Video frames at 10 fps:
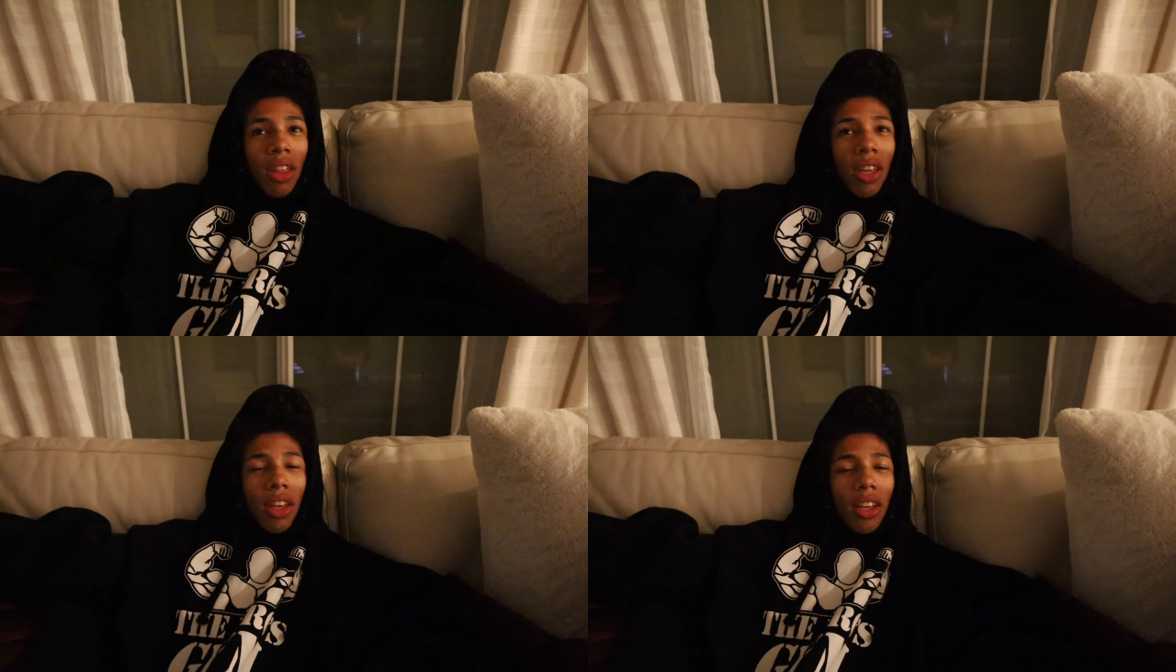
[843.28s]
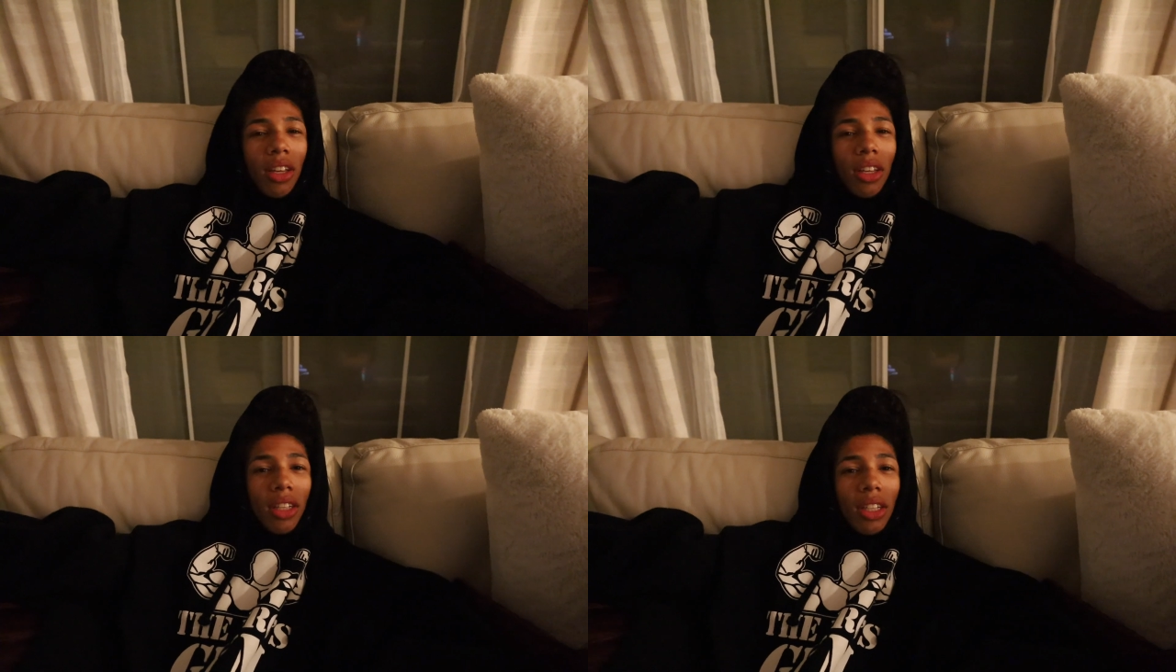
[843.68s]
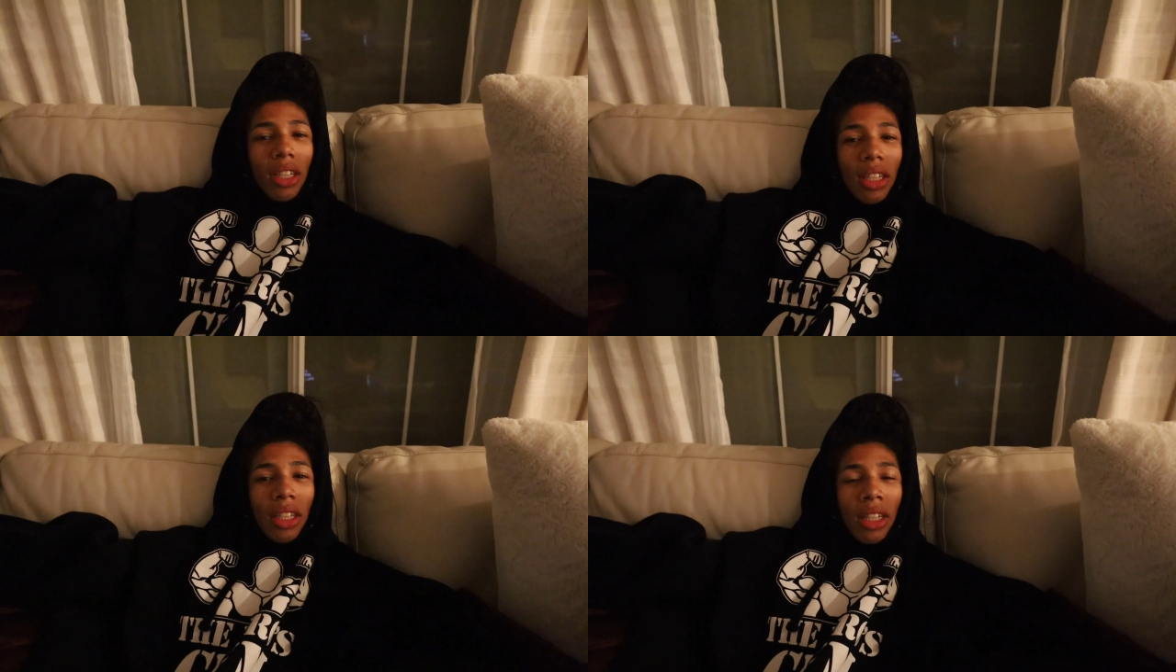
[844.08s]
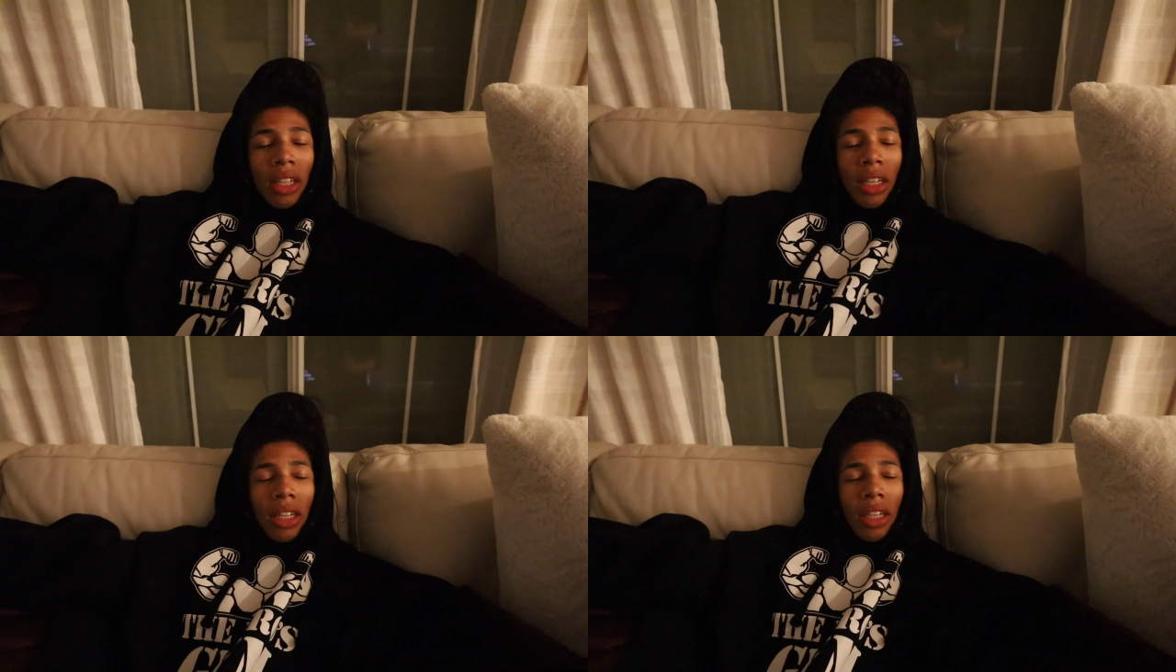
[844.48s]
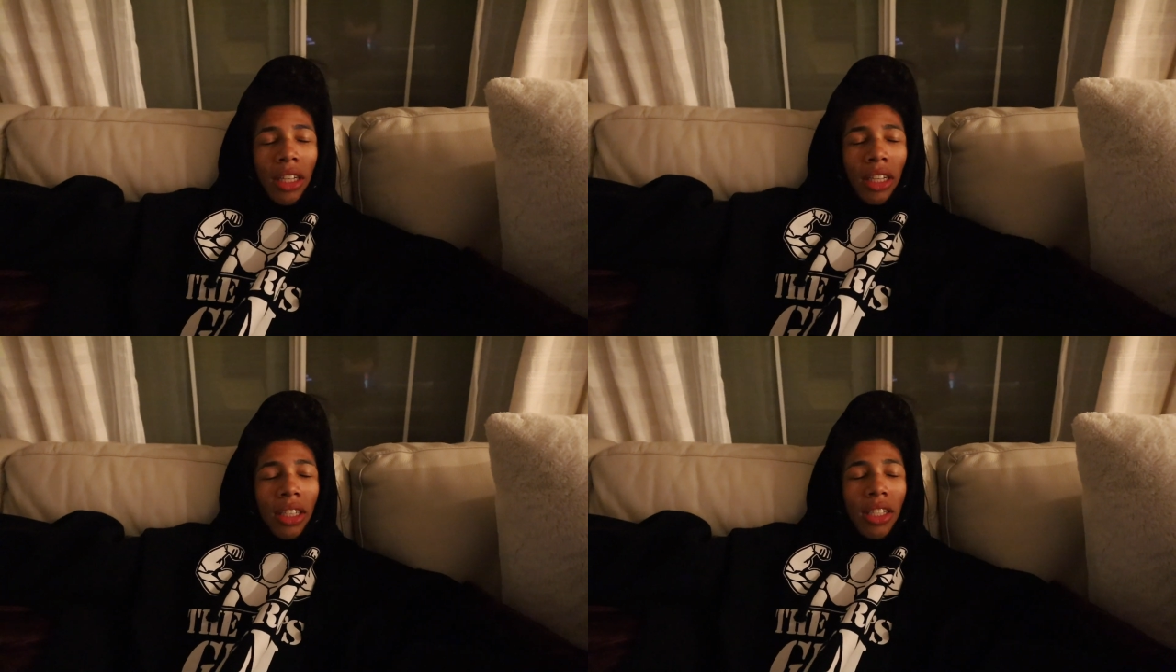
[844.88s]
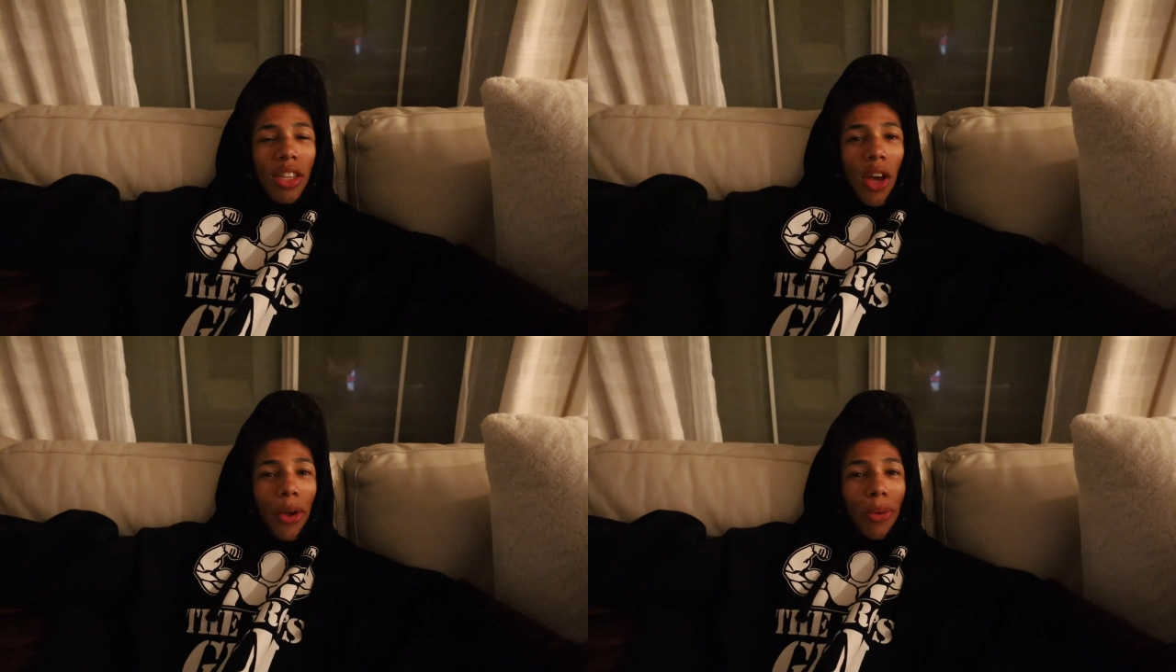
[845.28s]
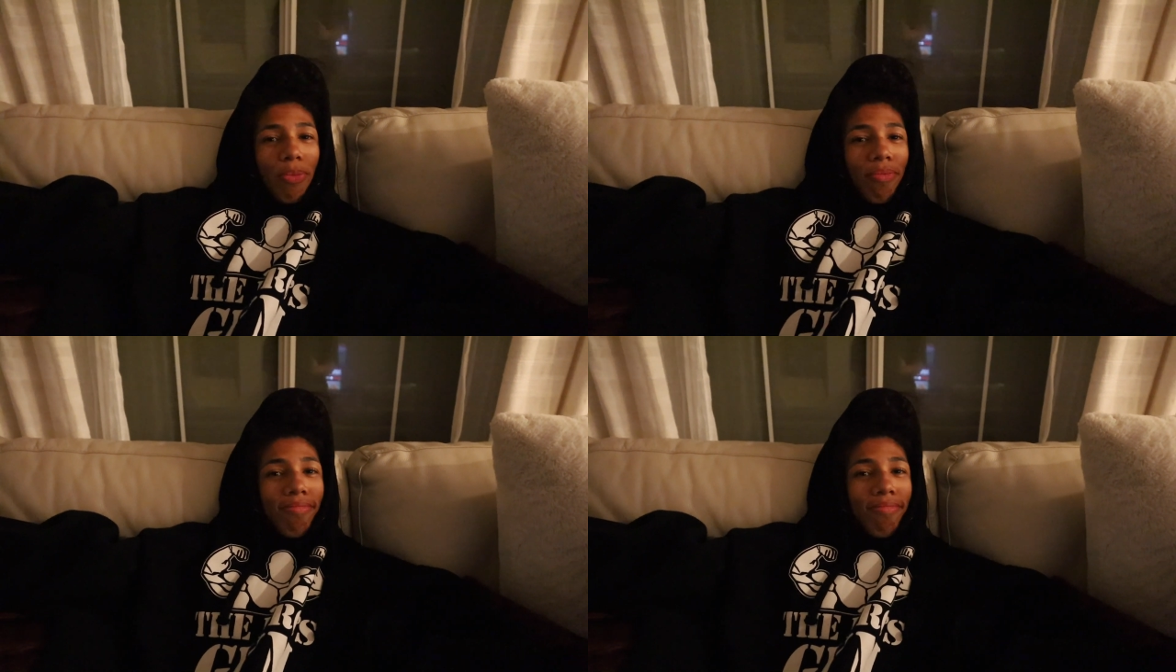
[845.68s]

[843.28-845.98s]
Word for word: I think. I think so. So,